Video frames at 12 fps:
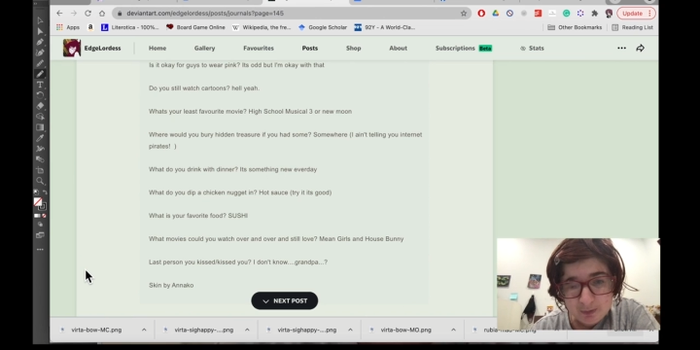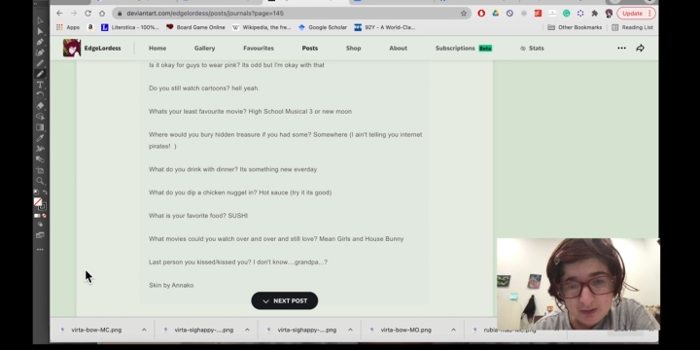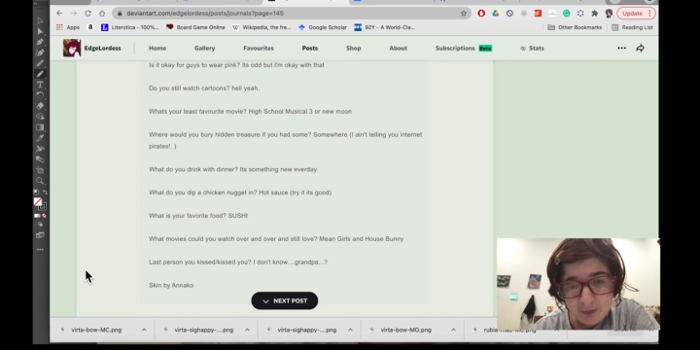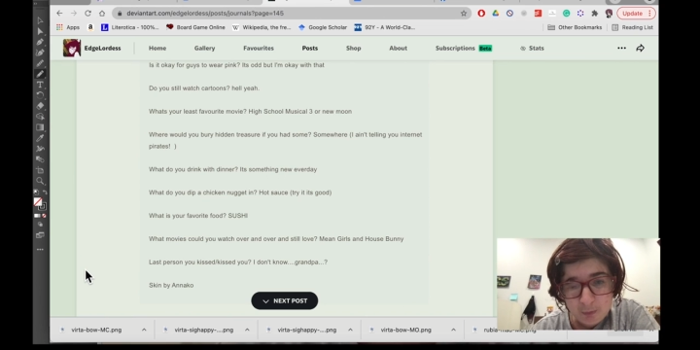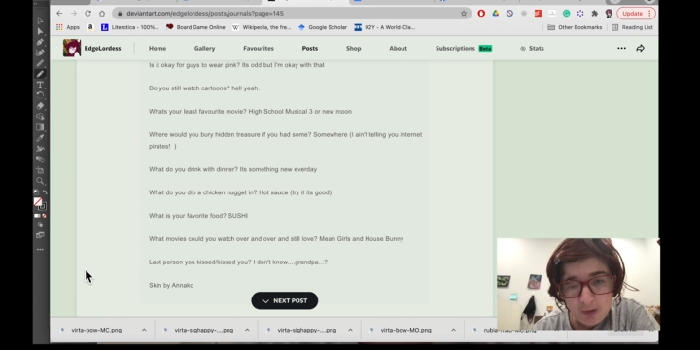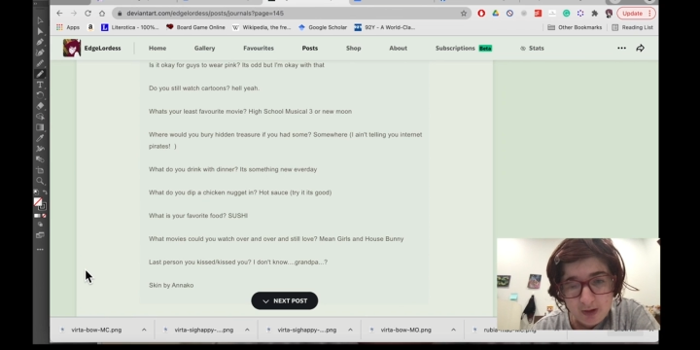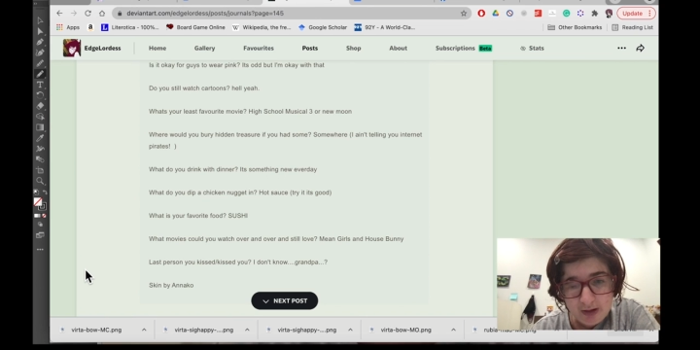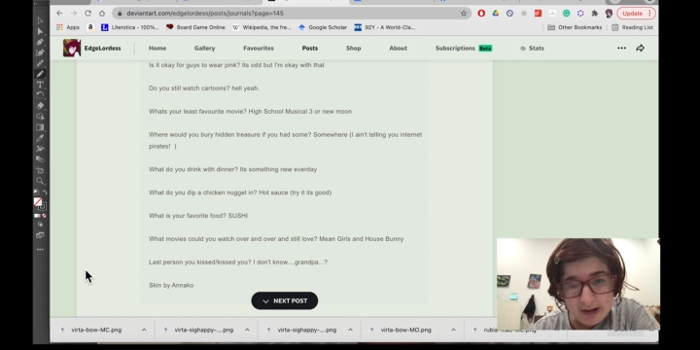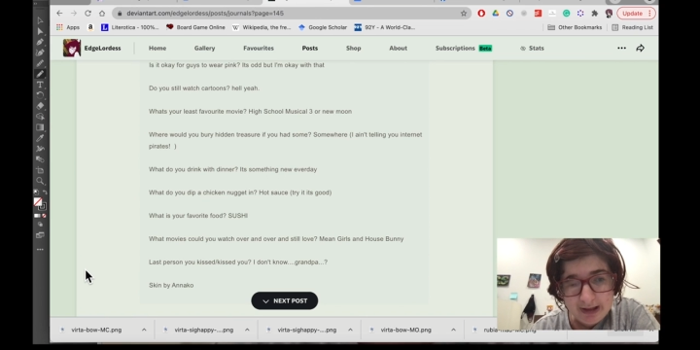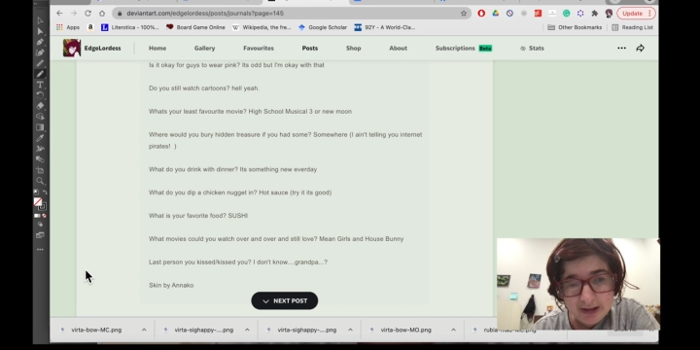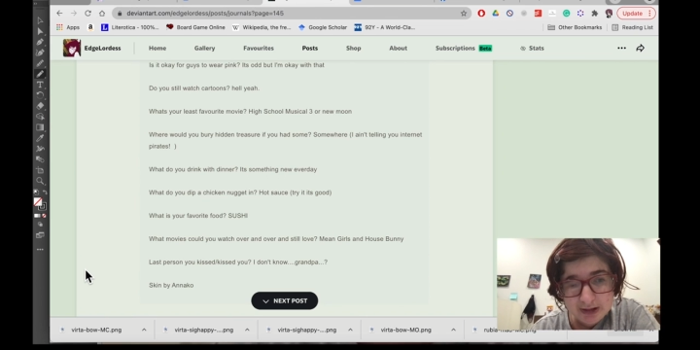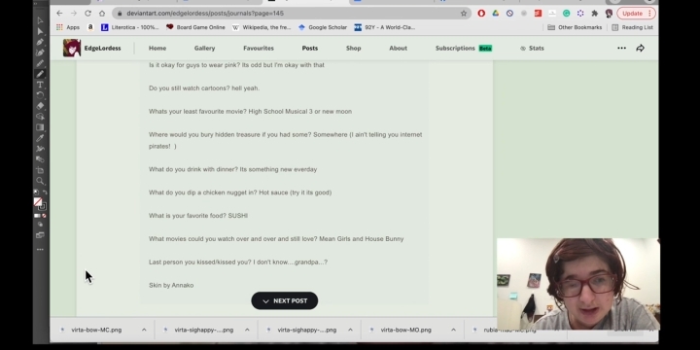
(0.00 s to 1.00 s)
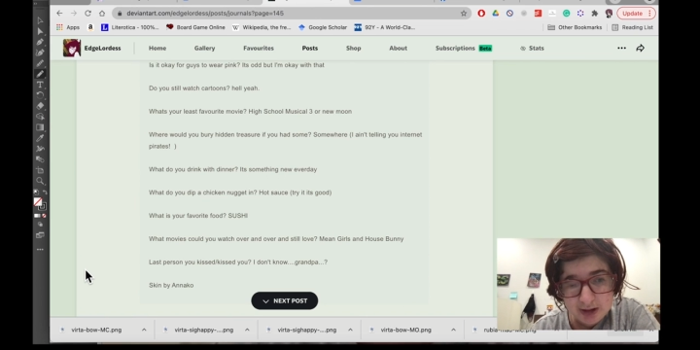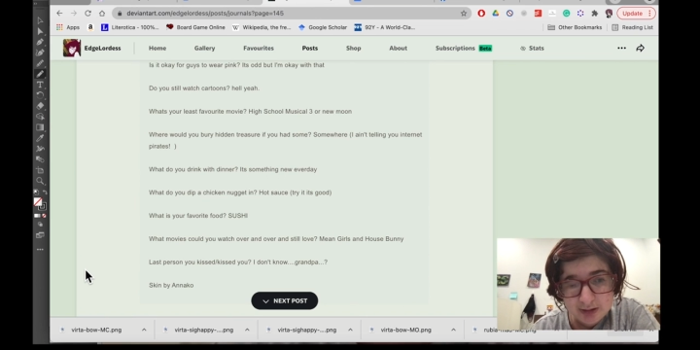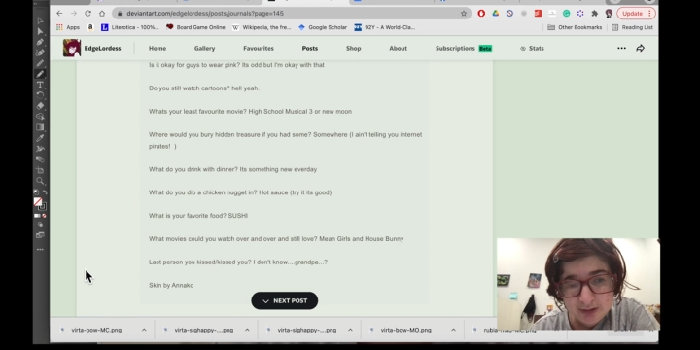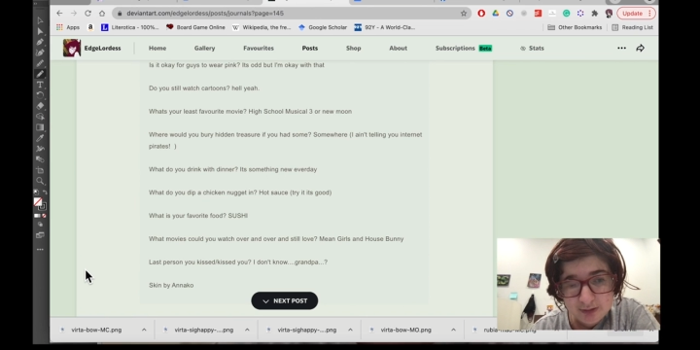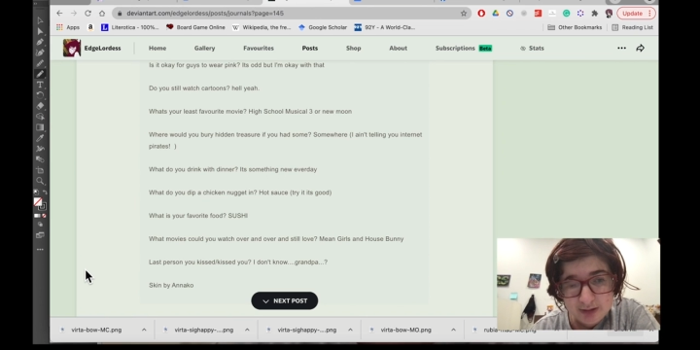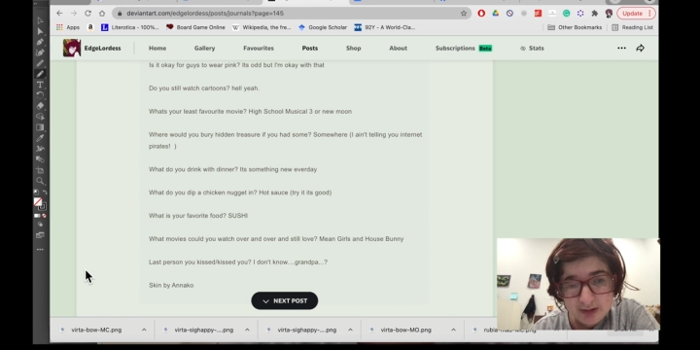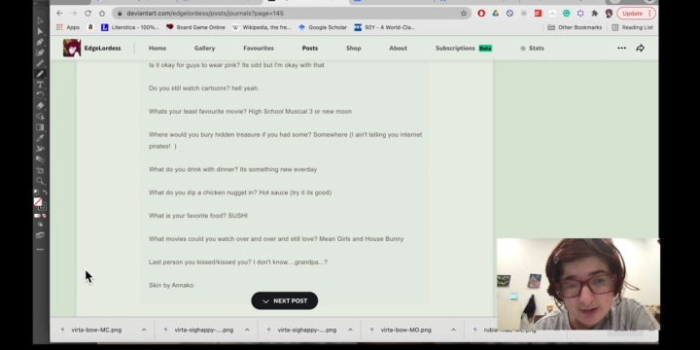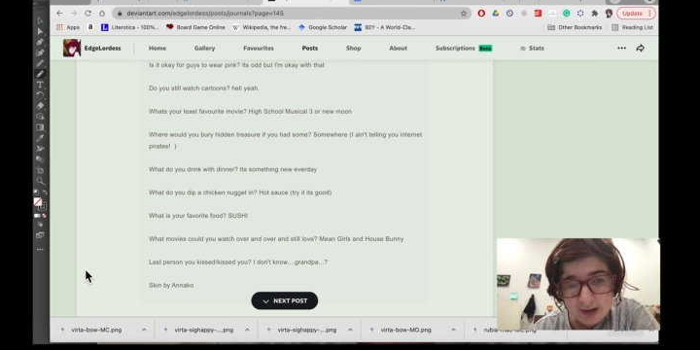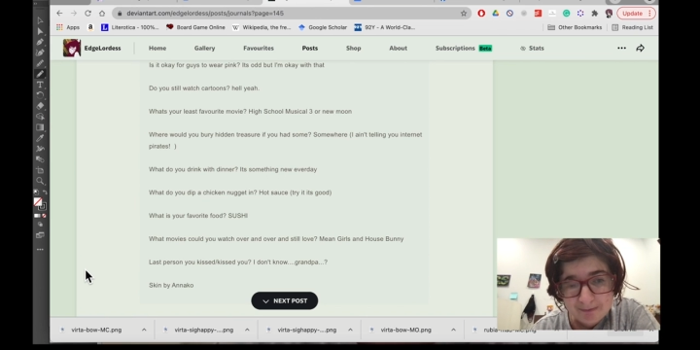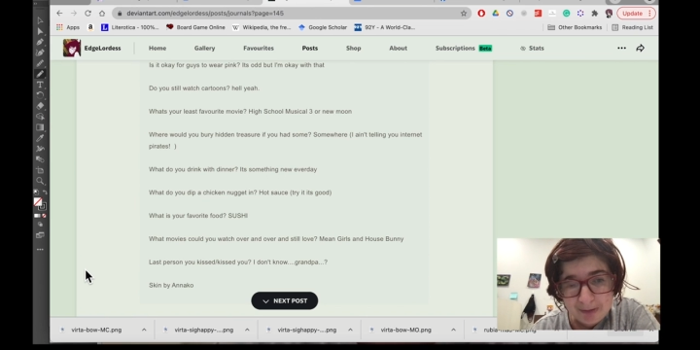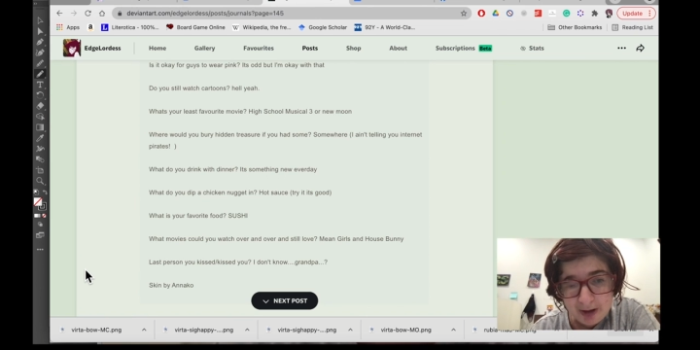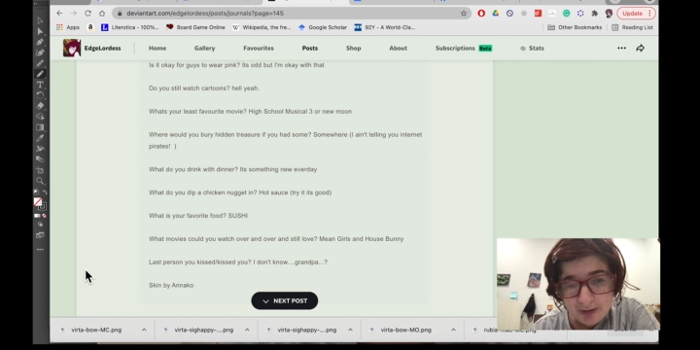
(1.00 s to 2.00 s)
Somewhere. I ain't telling you,
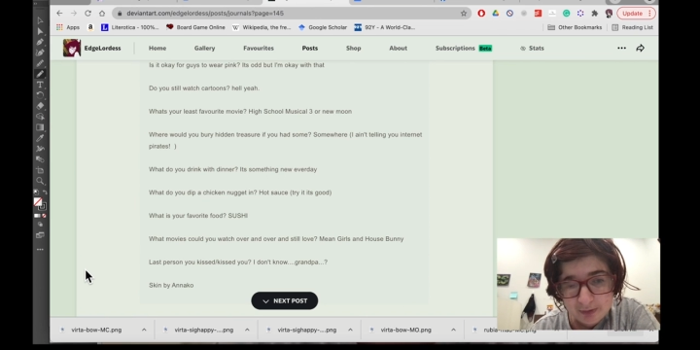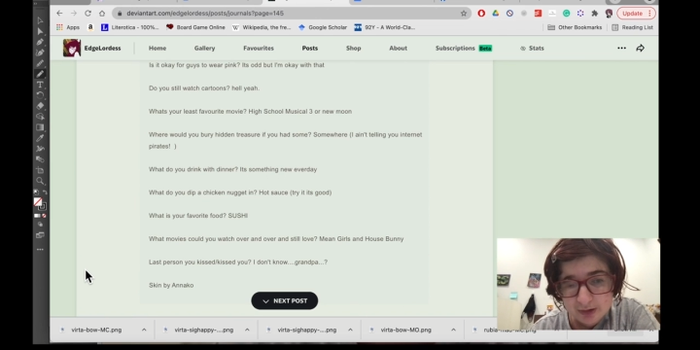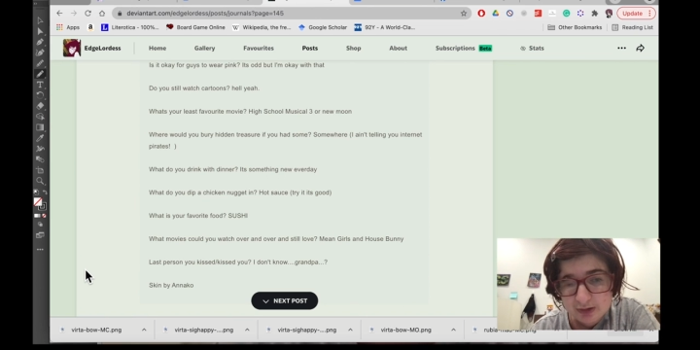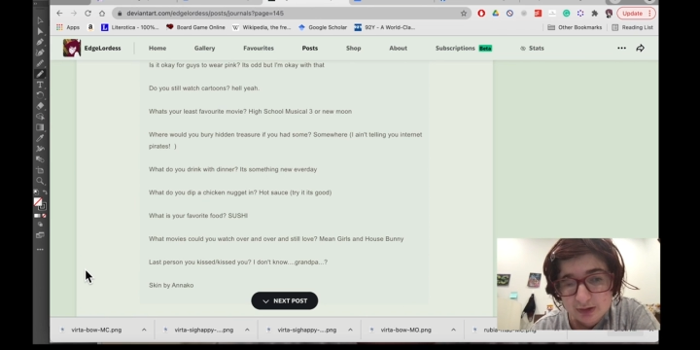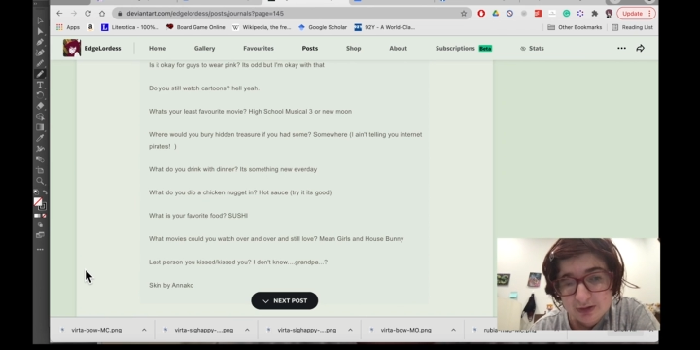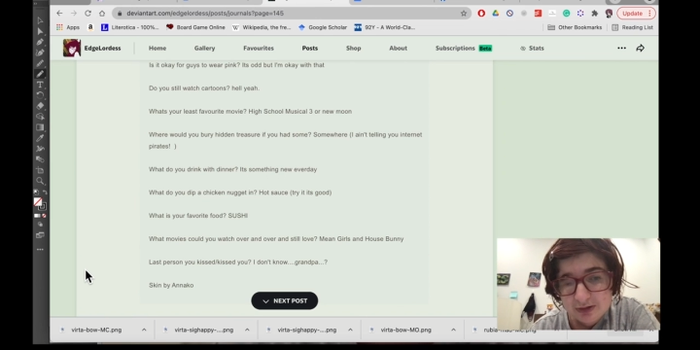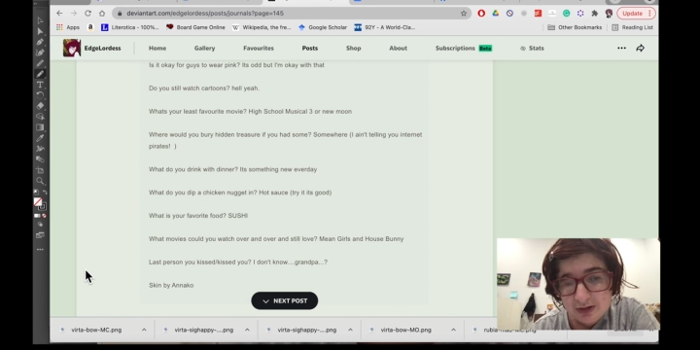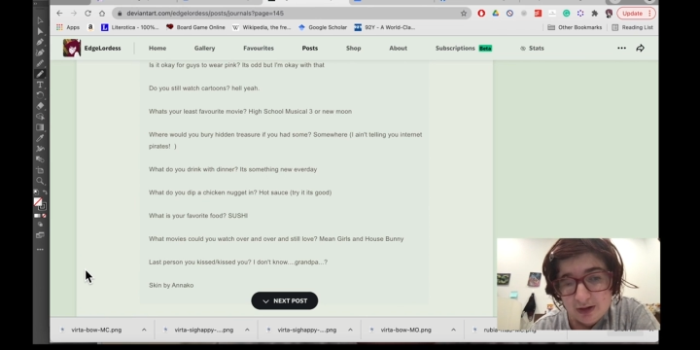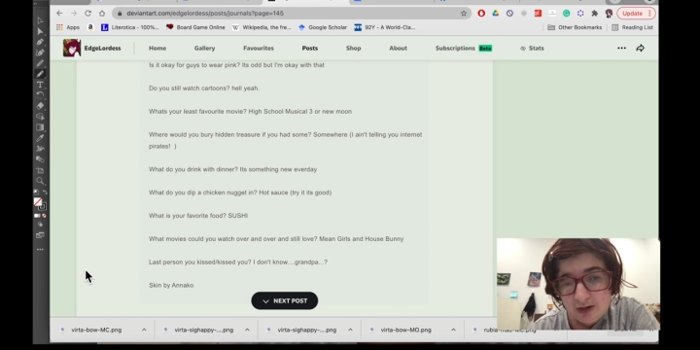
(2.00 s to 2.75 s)
internet pirates.